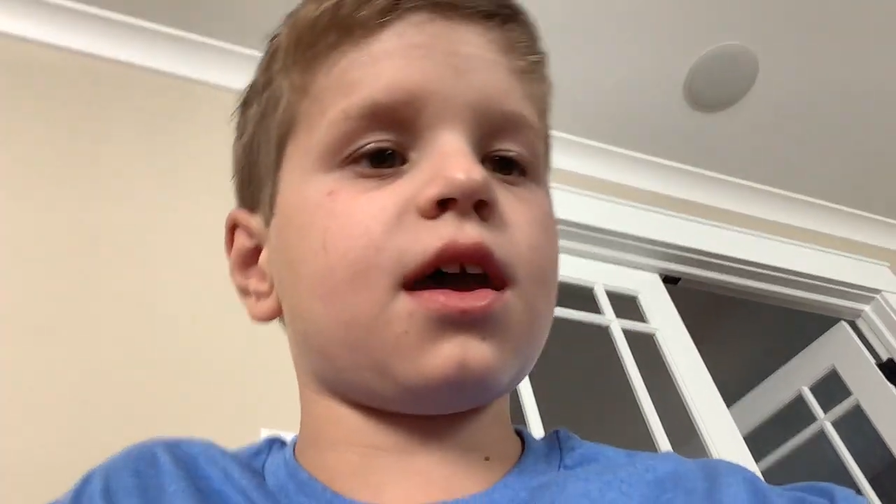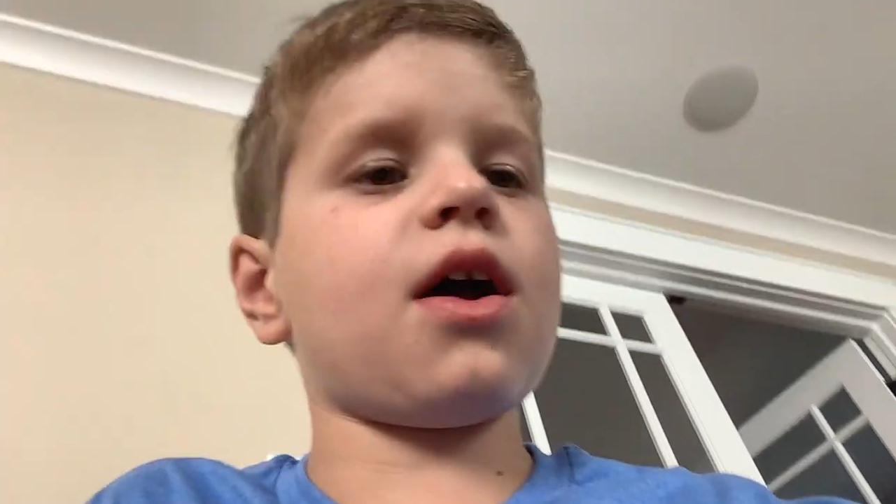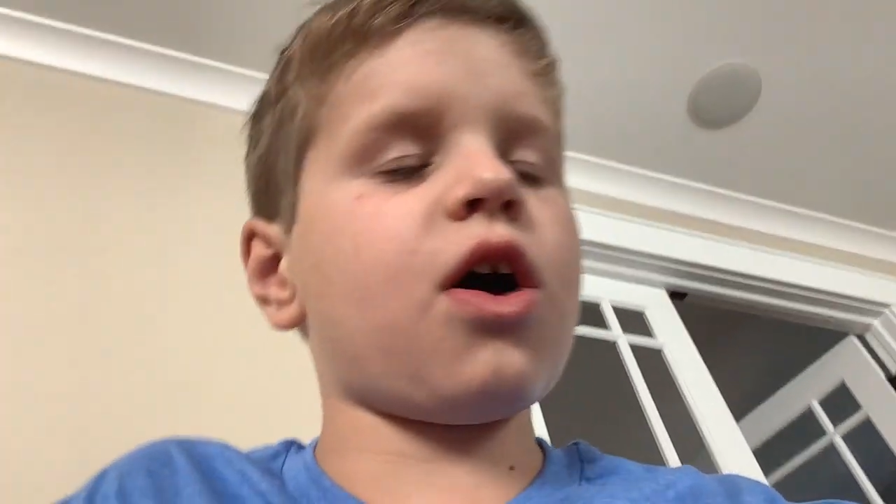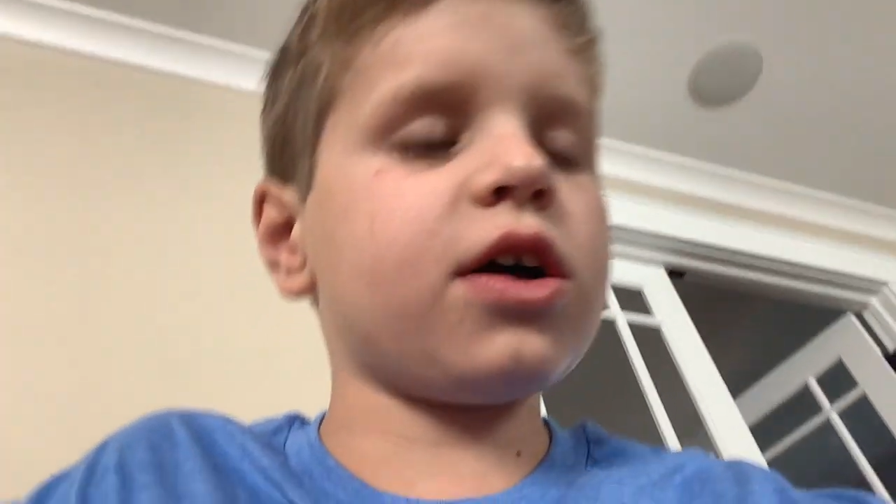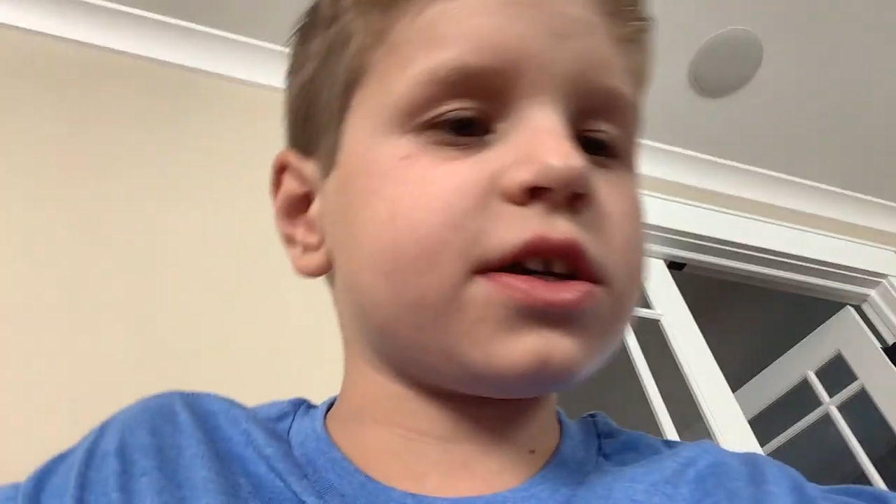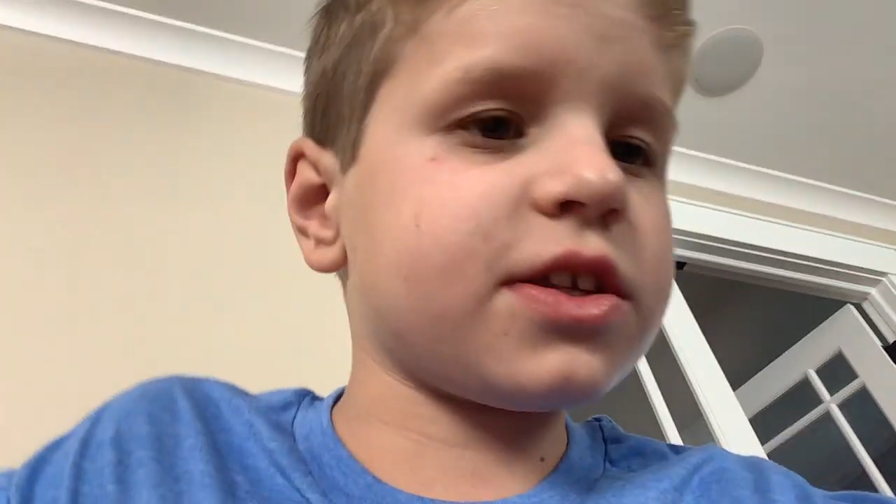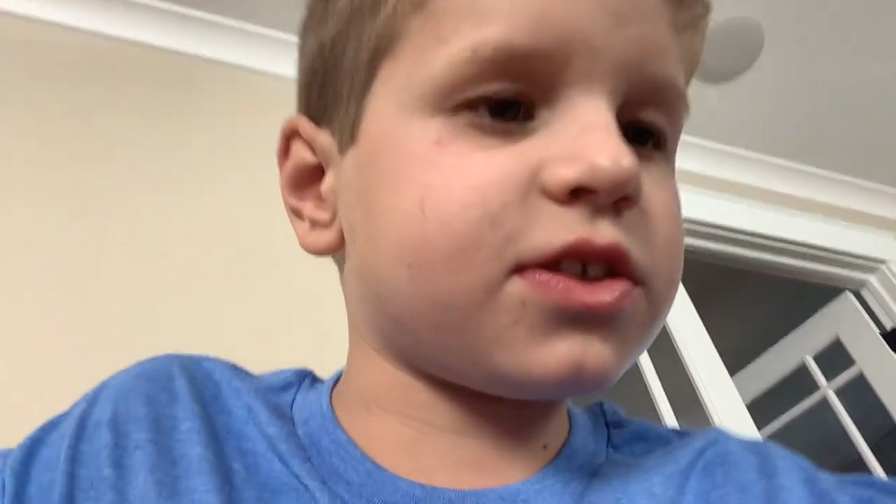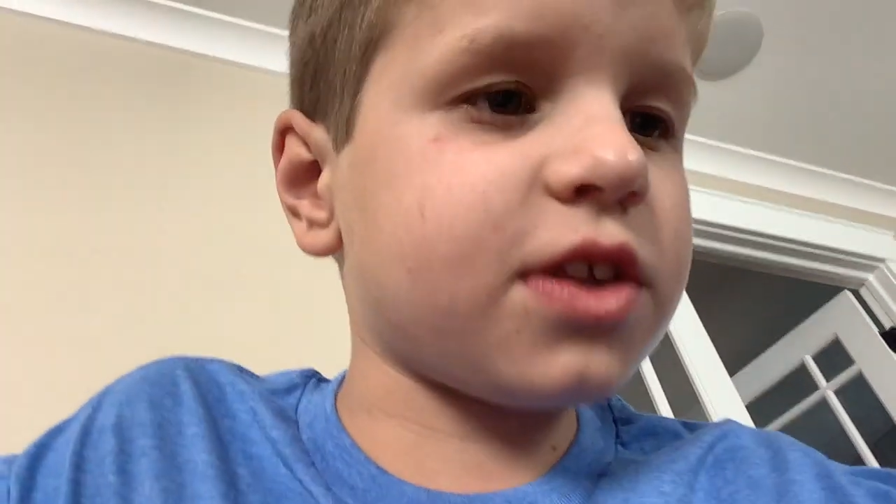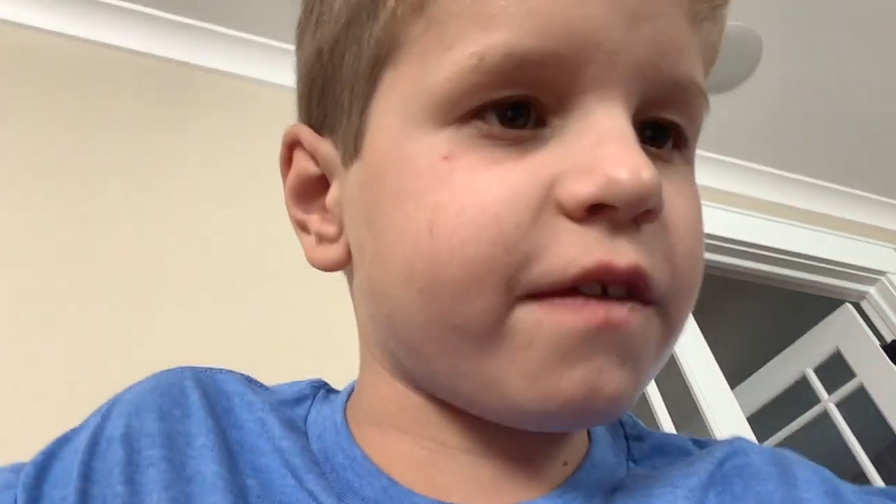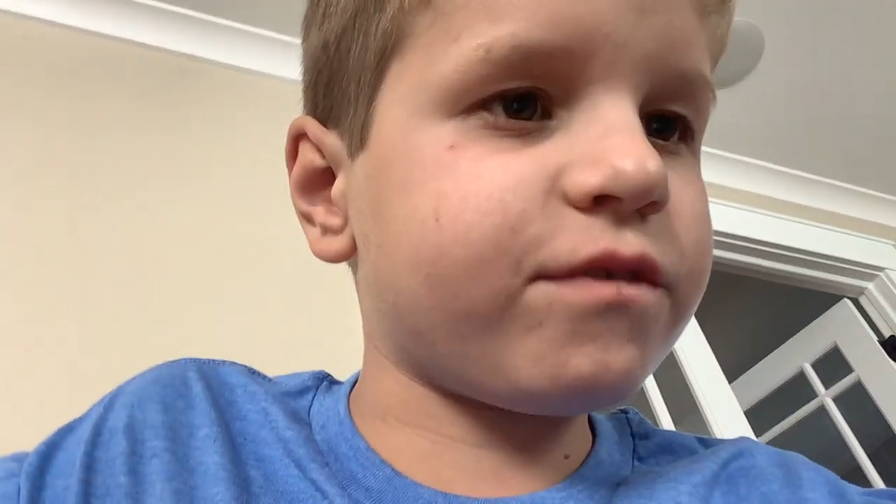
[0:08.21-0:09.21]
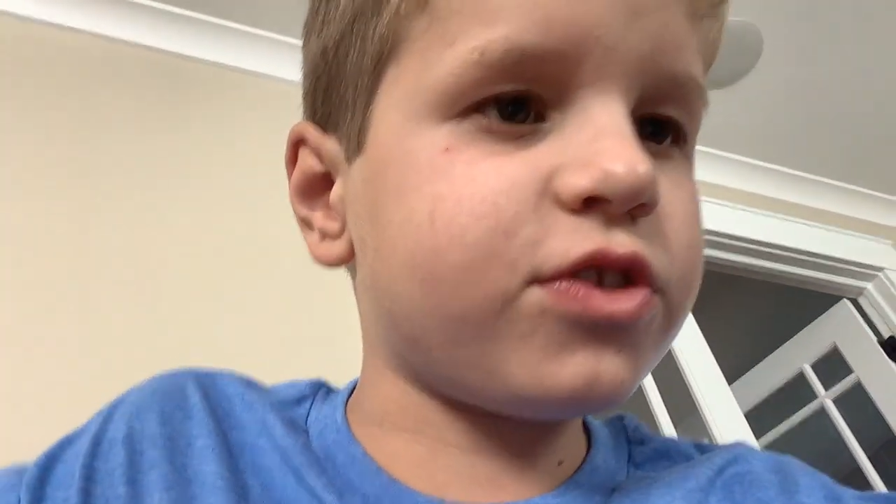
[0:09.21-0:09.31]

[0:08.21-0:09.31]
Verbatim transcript: August of